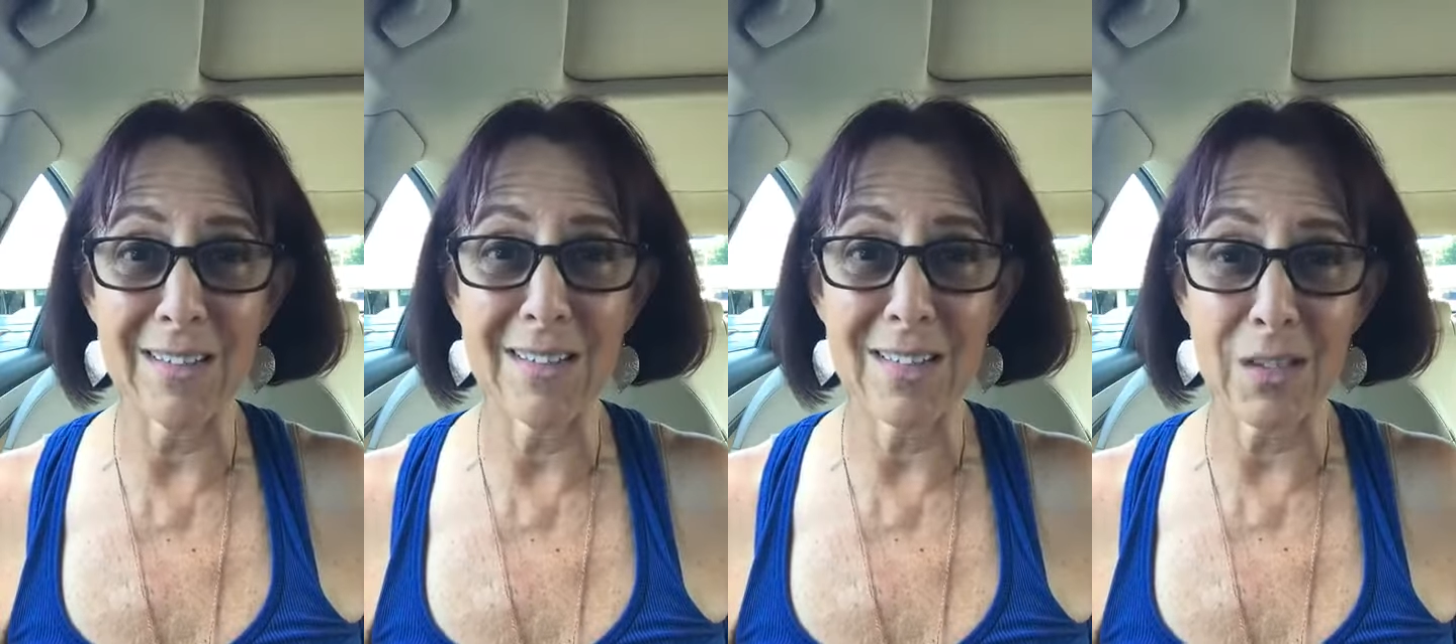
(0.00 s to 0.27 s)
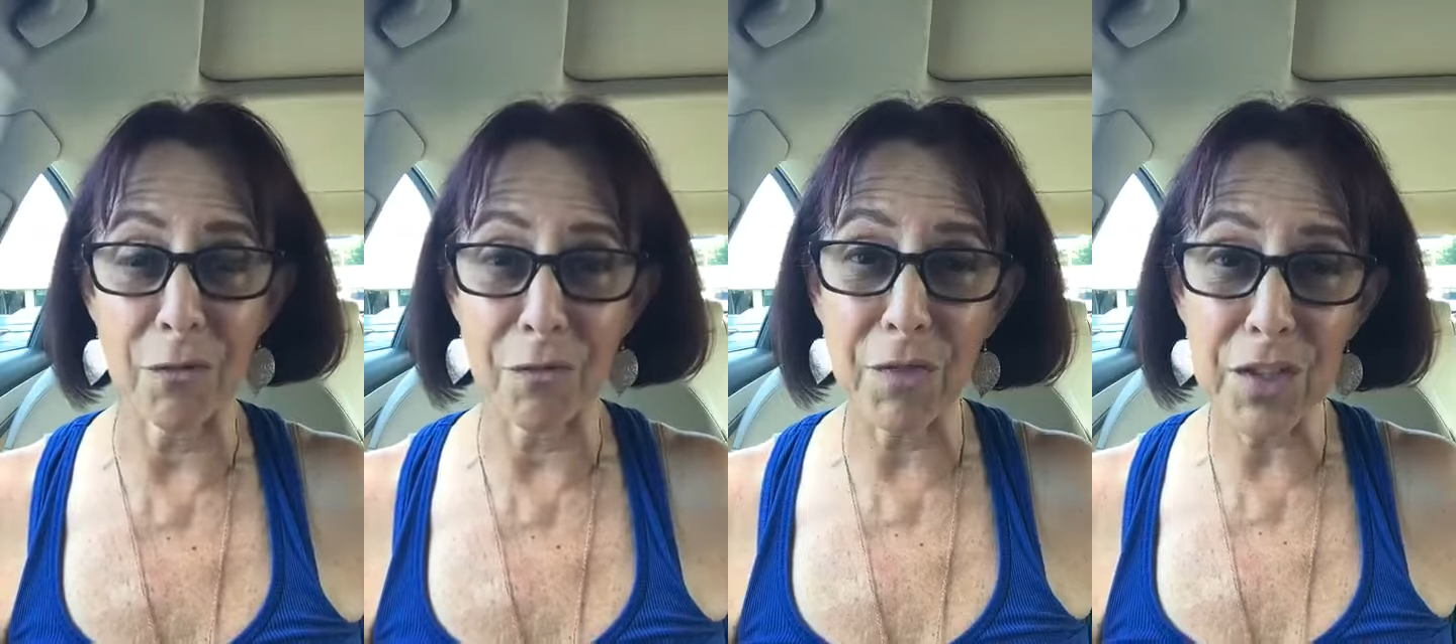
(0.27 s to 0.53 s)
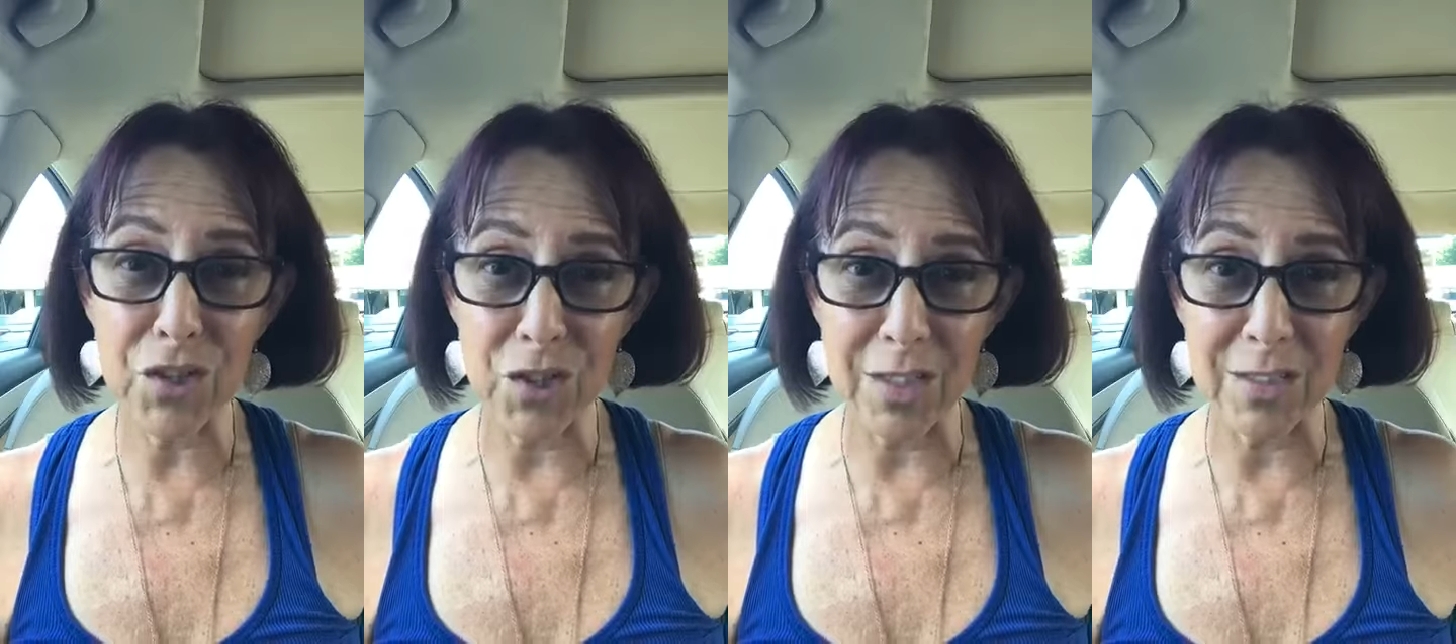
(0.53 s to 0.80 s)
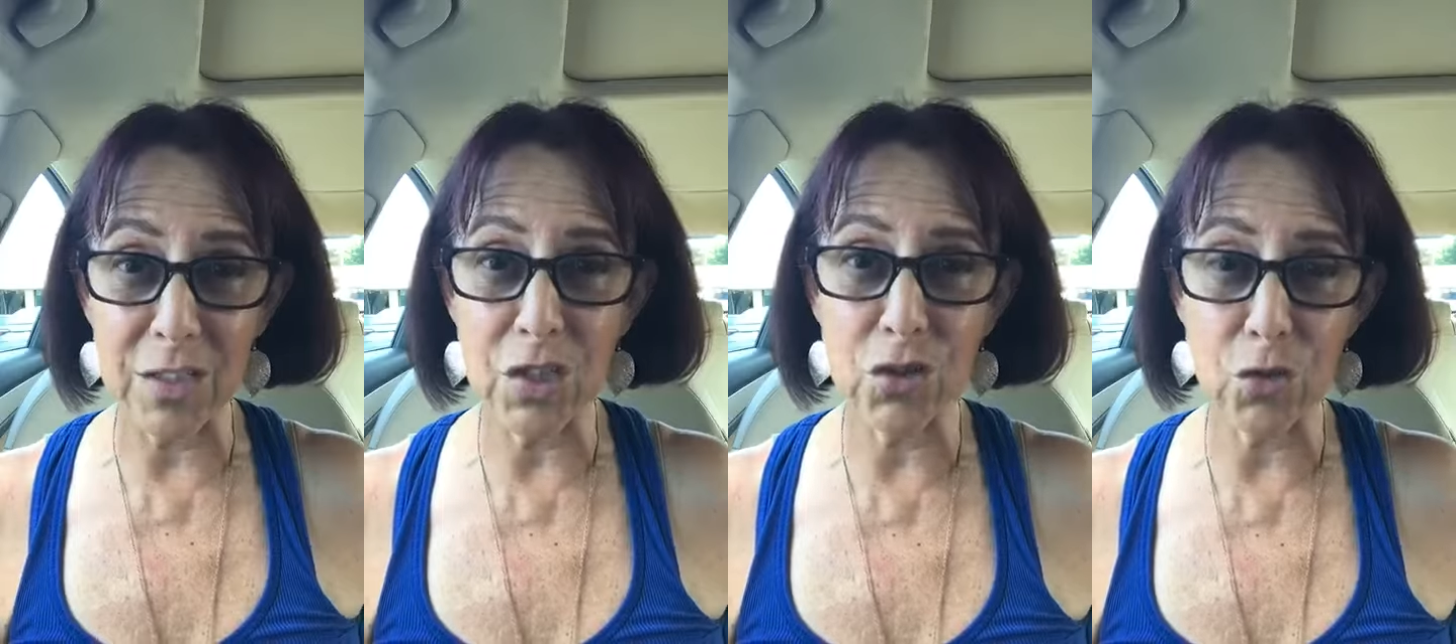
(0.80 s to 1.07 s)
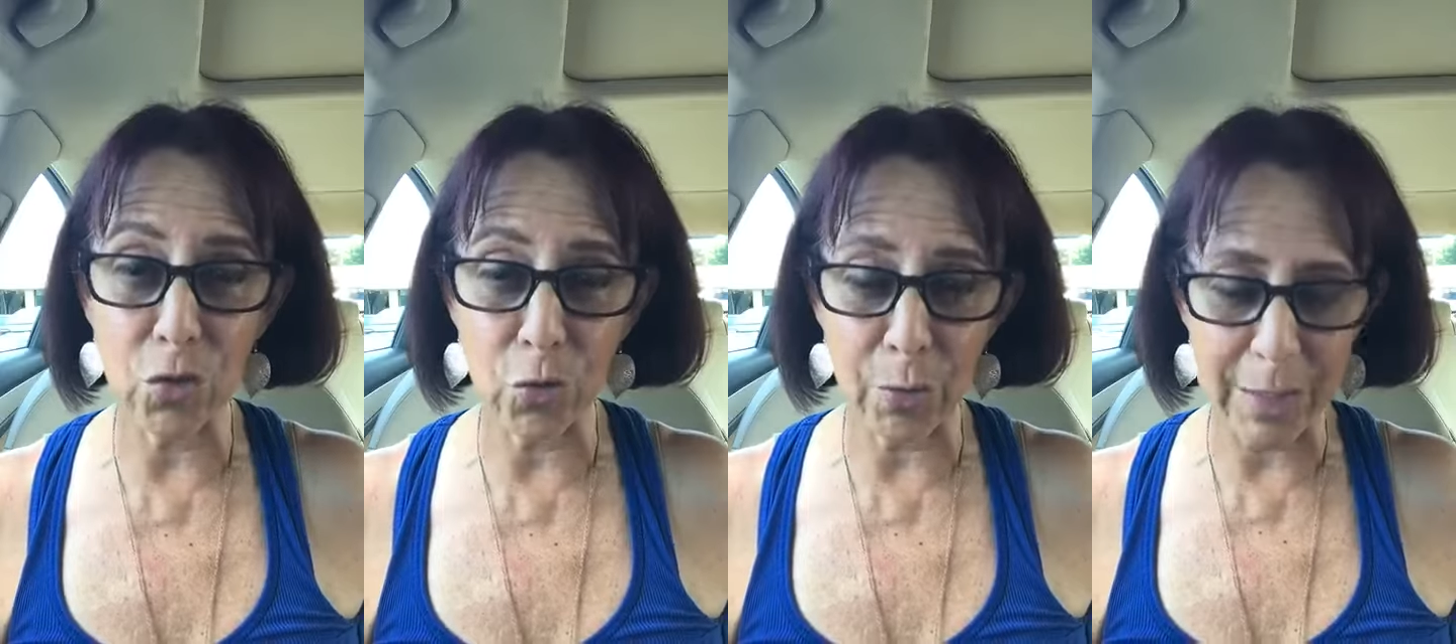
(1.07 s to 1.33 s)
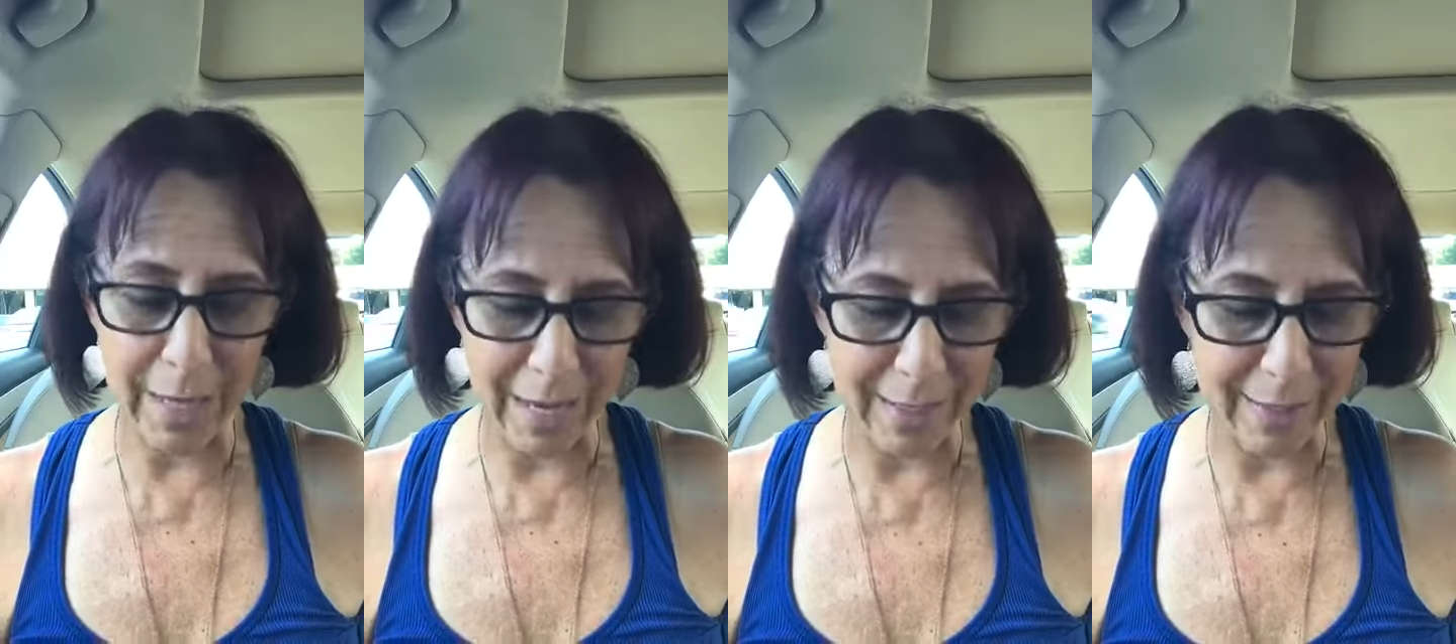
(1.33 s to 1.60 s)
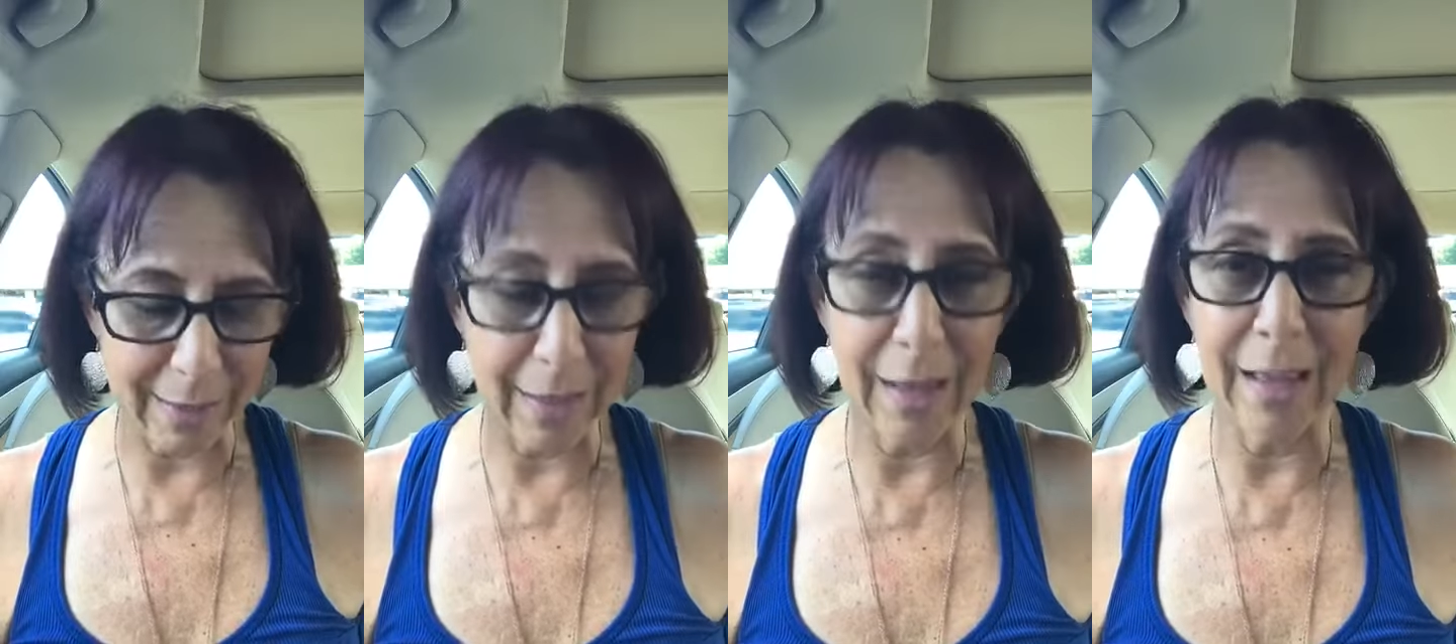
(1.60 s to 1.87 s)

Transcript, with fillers: sufficient to create